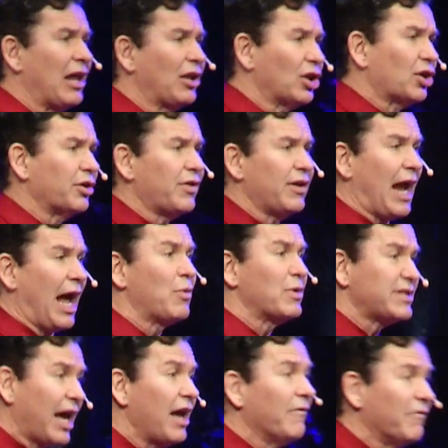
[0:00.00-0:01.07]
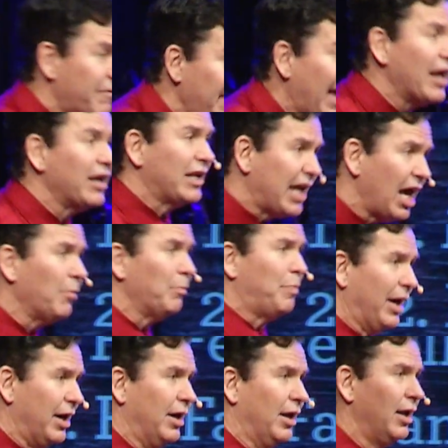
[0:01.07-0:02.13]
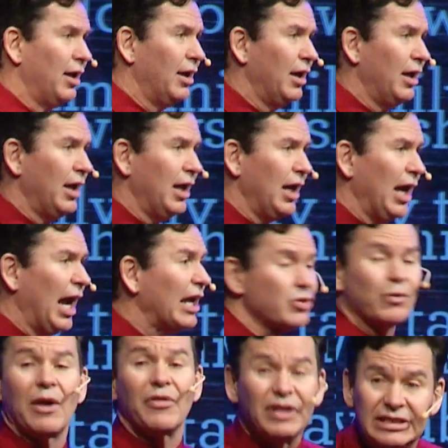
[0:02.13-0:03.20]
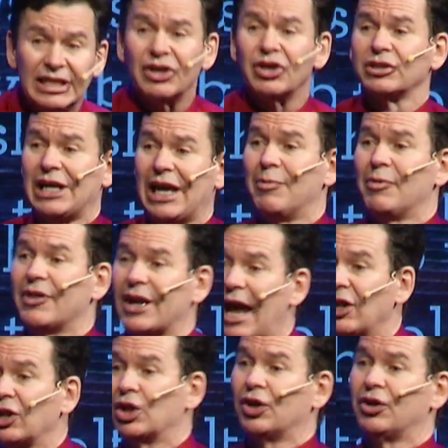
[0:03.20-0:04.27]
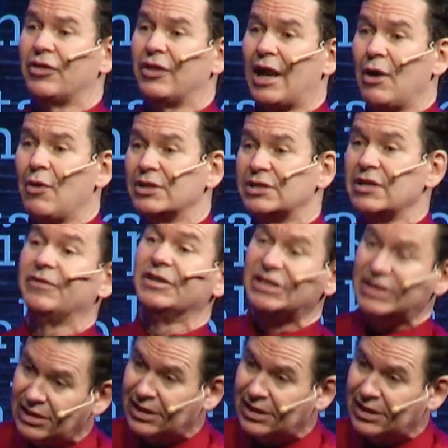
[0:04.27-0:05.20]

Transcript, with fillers: learned that I was a Van Kempen. It's around the dinner table that I learned that I was of